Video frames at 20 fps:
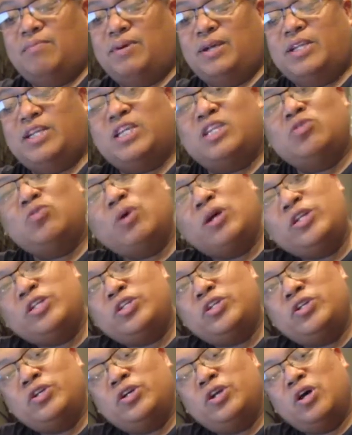But I just
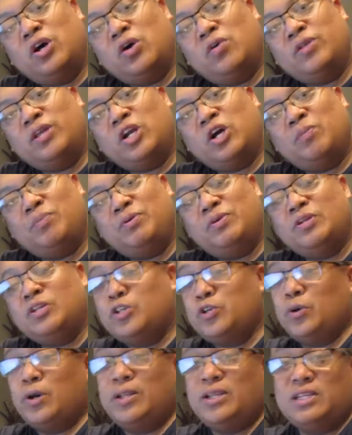want you to know that I hope you
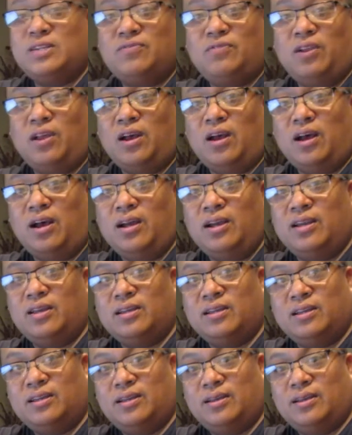enjoy this vlog,